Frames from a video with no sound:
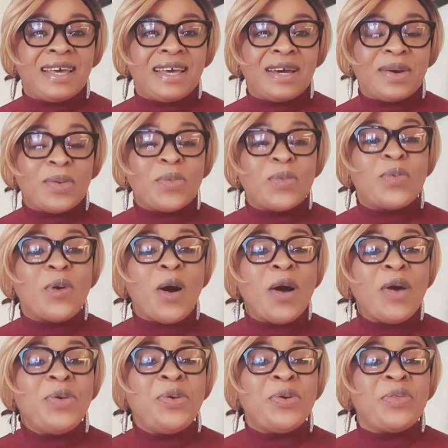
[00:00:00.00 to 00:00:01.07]

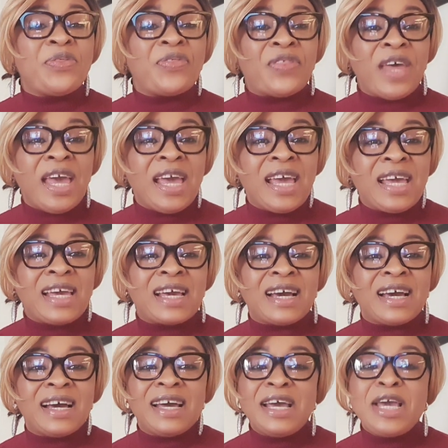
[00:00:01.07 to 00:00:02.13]
What you think
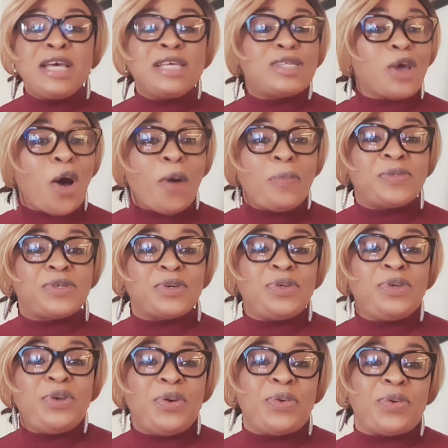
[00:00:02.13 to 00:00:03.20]
is up to
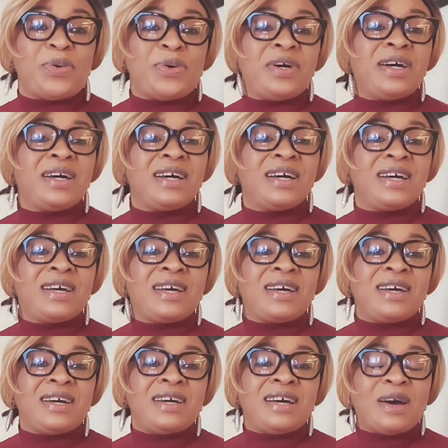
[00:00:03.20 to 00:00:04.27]
you.
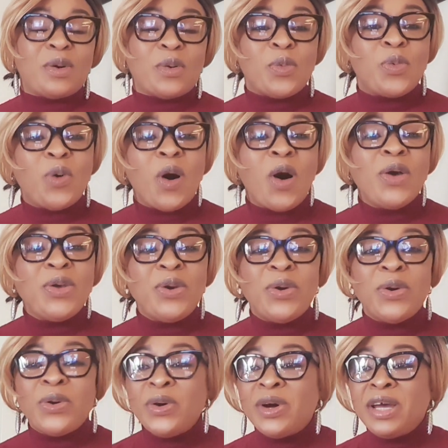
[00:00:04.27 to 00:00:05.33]
What
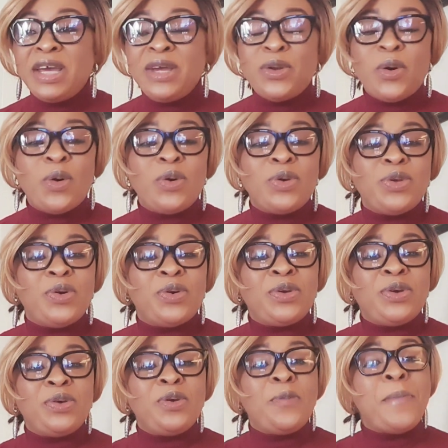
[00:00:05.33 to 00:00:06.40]
you
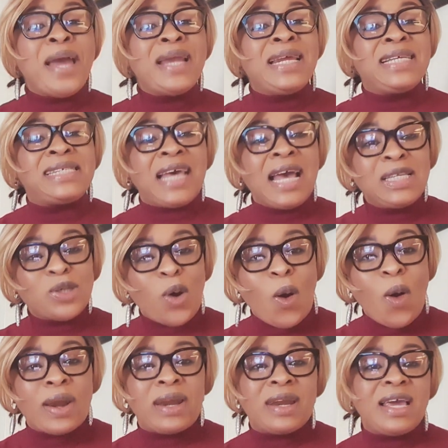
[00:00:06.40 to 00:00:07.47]
meditate
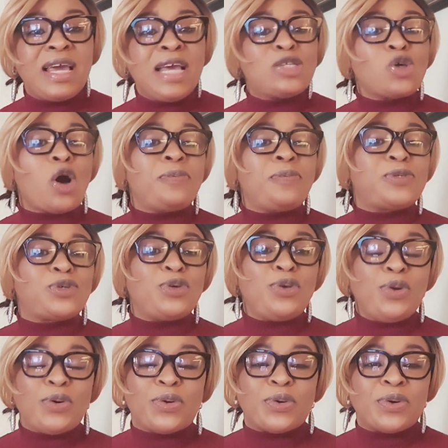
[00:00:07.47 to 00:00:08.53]
on is up to you.